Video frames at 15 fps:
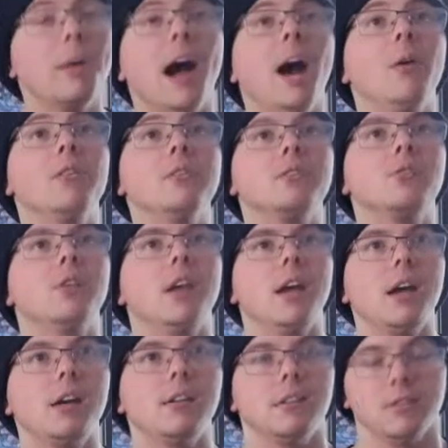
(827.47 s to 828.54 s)
powers you
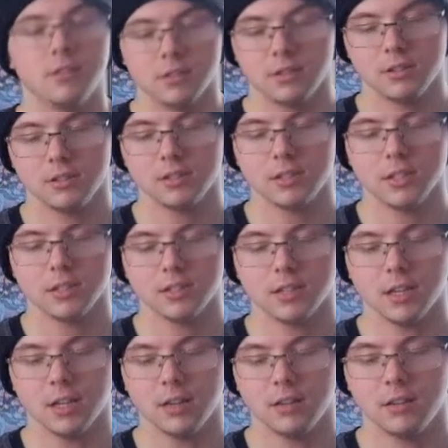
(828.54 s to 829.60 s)
can, Zia
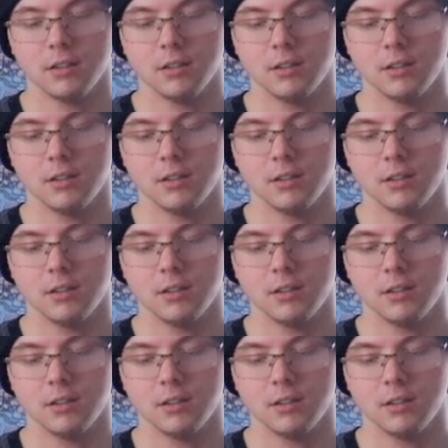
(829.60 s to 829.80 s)
said.